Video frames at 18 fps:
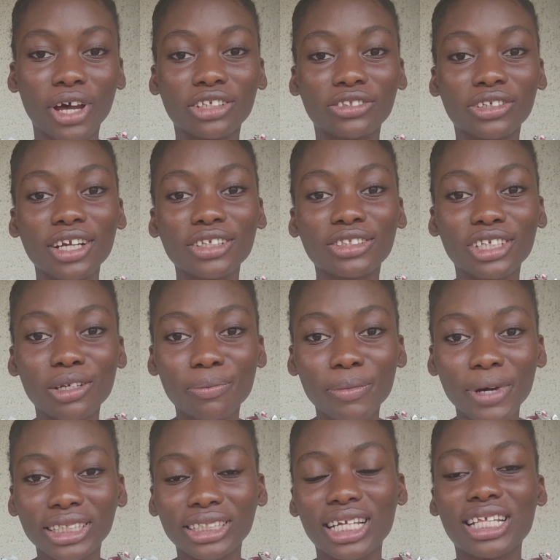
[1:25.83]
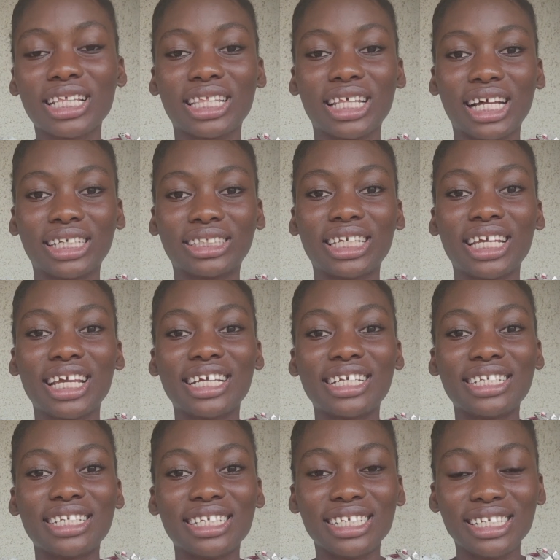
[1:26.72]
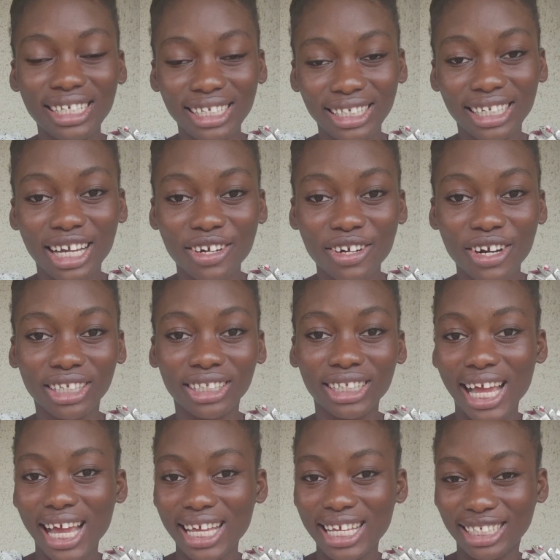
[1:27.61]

I try to imagine that this character